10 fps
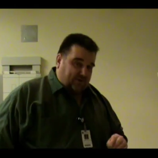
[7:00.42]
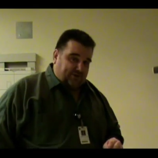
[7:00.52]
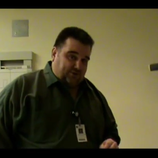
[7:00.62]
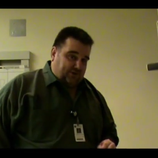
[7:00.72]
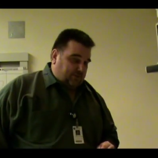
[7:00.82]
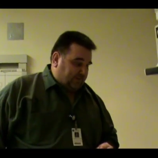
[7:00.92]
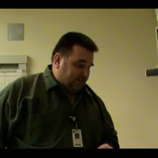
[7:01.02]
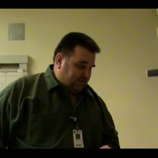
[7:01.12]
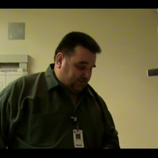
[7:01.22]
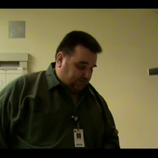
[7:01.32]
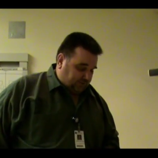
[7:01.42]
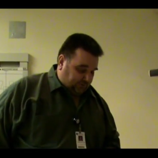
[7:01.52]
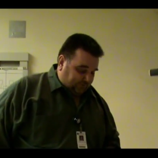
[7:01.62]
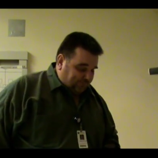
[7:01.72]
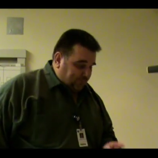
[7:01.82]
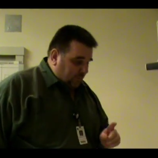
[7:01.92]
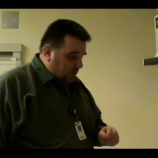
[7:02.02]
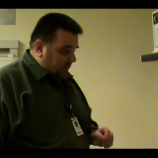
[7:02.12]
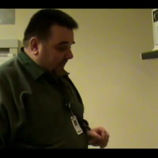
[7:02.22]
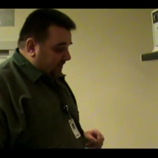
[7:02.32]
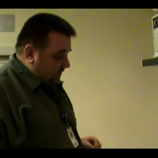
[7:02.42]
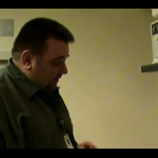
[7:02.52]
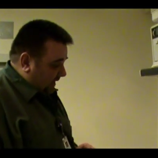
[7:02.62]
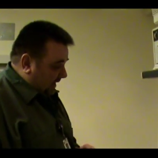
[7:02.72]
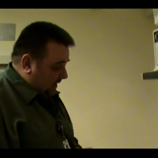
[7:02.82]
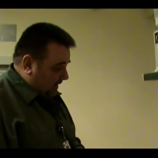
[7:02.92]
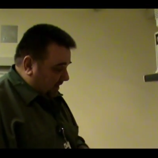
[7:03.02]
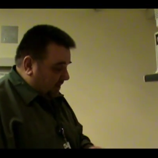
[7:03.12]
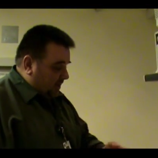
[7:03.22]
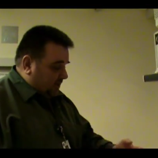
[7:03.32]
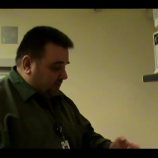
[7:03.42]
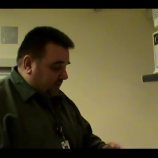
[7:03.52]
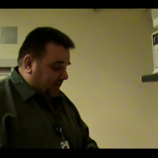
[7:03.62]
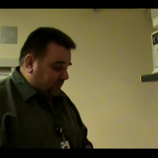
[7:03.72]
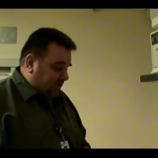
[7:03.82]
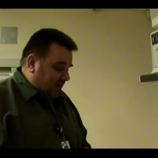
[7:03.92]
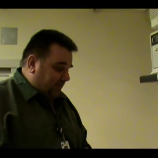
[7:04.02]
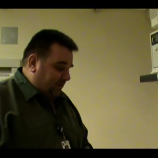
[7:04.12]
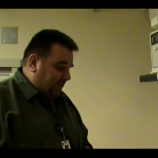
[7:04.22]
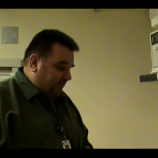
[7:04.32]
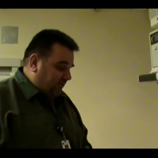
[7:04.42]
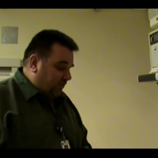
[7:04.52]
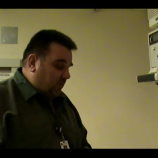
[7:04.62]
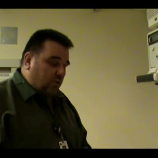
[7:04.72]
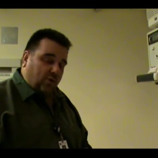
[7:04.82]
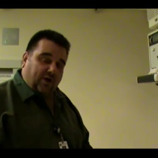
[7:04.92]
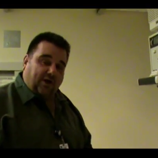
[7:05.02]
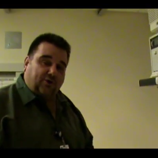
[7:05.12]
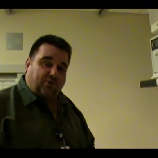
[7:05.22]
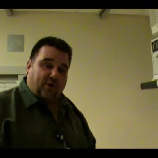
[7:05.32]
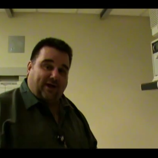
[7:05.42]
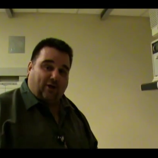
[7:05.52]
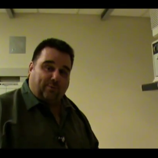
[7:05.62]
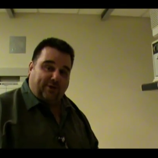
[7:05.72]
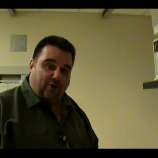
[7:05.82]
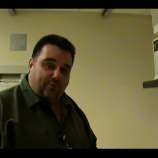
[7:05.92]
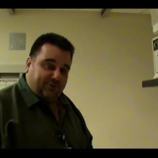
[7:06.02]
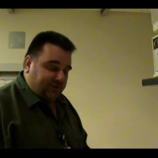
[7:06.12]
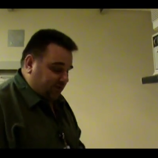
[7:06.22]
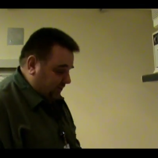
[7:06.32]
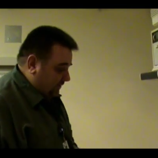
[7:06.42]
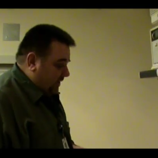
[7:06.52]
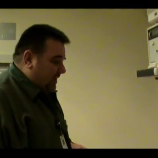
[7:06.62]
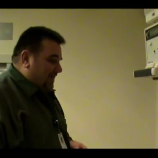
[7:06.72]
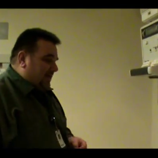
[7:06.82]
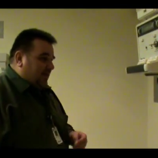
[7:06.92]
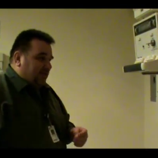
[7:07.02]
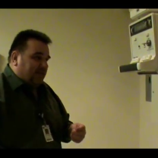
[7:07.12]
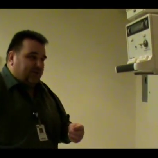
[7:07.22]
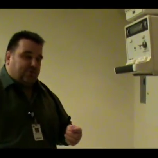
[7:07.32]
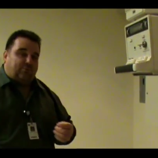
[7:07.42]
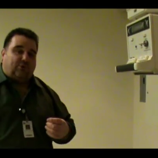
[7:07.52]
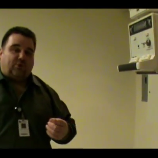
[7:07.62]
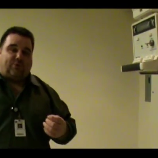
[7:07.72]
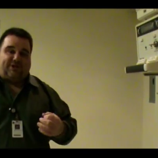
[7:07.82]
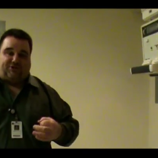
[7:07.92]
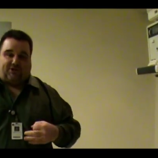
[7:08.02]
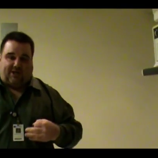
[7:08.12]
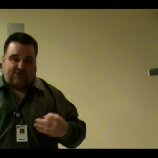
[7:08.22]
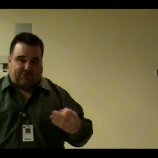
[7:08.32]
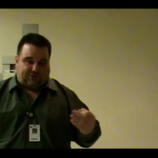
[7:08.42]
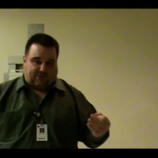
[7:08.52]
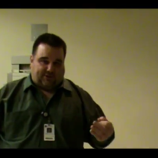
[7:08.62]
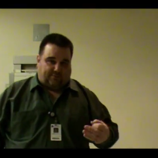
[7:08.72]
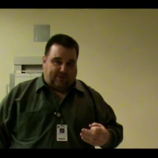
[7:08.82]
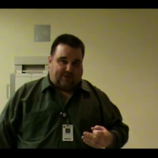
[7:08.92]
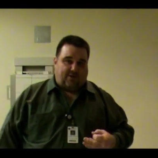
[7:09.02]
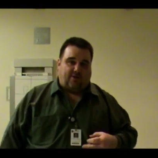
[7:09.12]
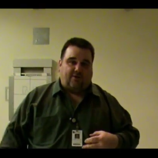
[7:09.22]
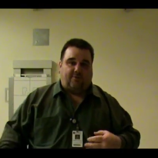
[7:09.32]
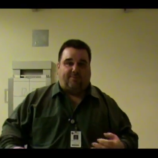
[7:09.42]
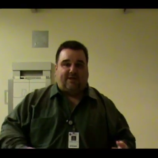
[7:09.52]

of the things you need to pay attention to. Okay? Uh, so now that's our AP view. We're going to go to our LPO position. Now the obliquity changes a little bit. The